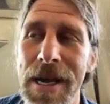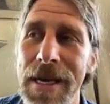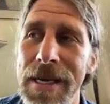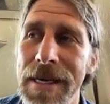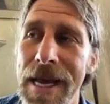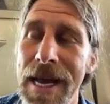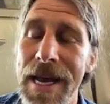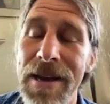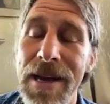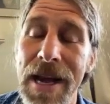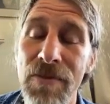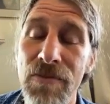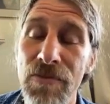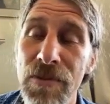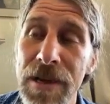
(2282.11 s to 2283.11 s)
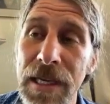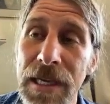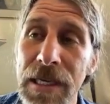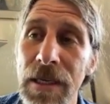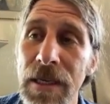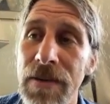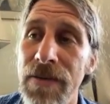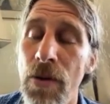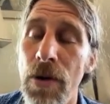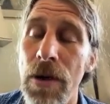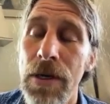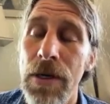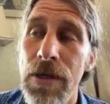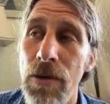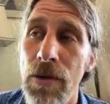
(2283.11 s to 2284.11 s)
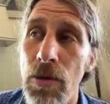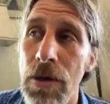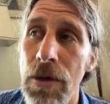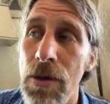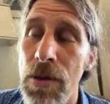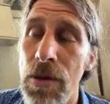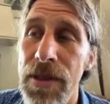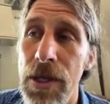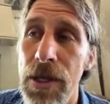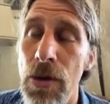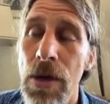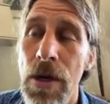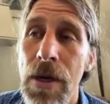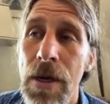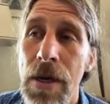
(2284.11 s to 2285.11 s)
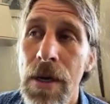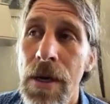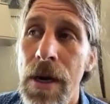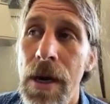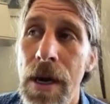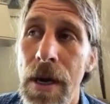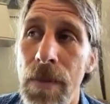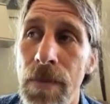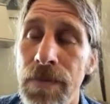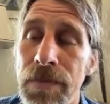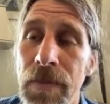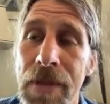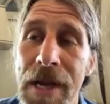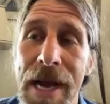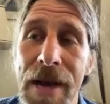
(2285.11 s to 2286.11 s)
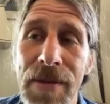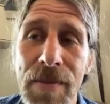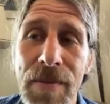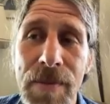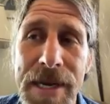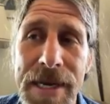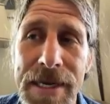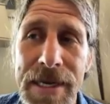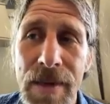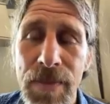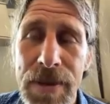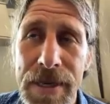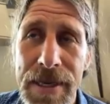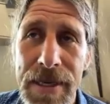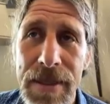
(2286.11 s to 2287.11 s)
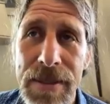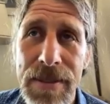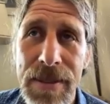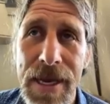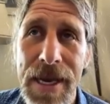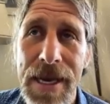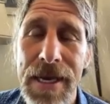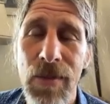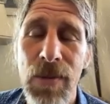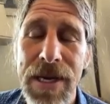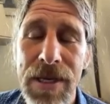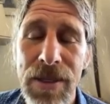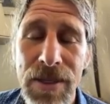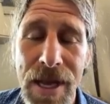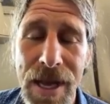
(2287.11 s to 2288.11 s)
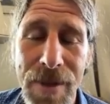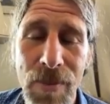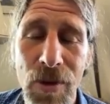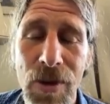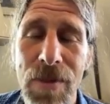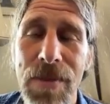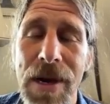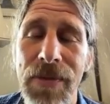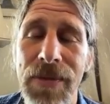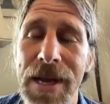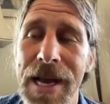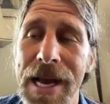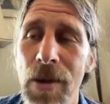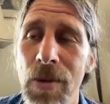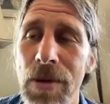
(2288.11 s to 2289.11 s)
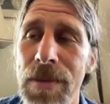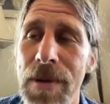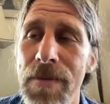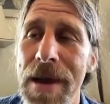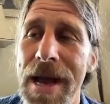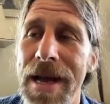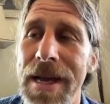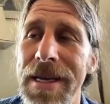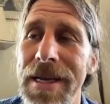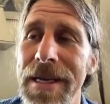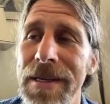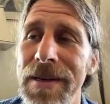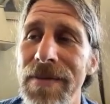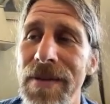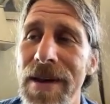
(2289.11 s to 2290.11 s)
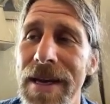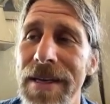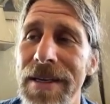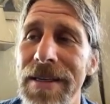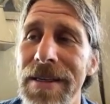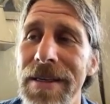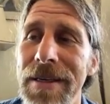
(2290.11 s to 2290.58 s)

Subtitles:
And I really look forward to working with you on the media piece, and we can talk more about that. I will be back in Nevada.